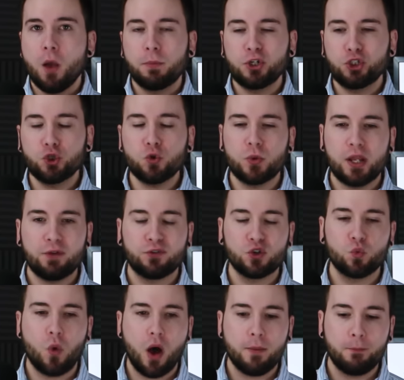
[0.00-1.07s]
But dude, if
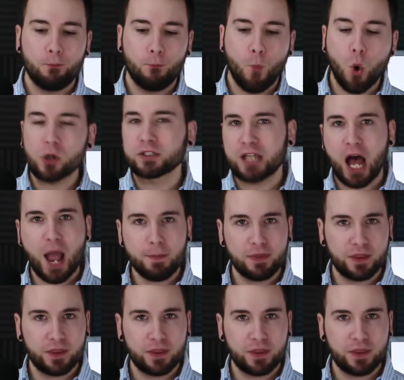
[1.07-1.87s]
you want more time